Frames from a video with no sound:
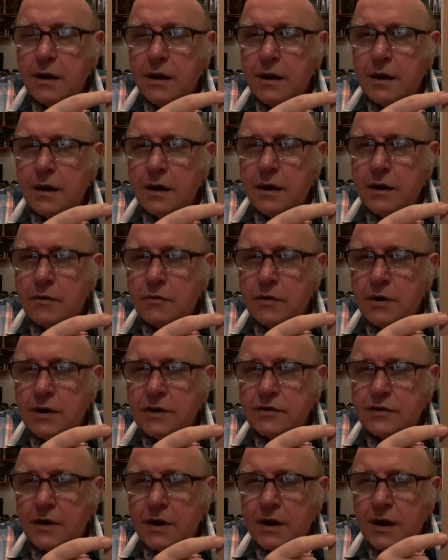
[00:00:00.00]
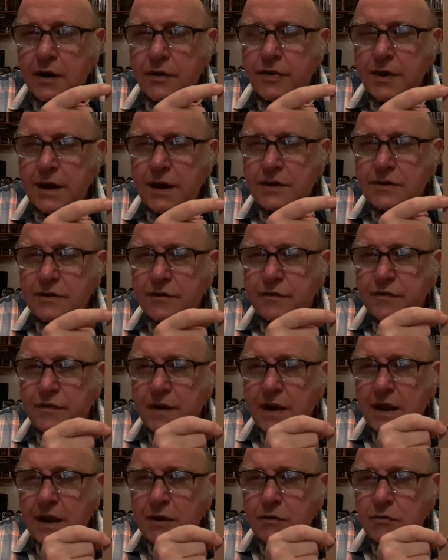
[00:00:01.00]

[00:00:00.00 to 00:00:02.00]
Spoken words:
recently. I think it's a fairly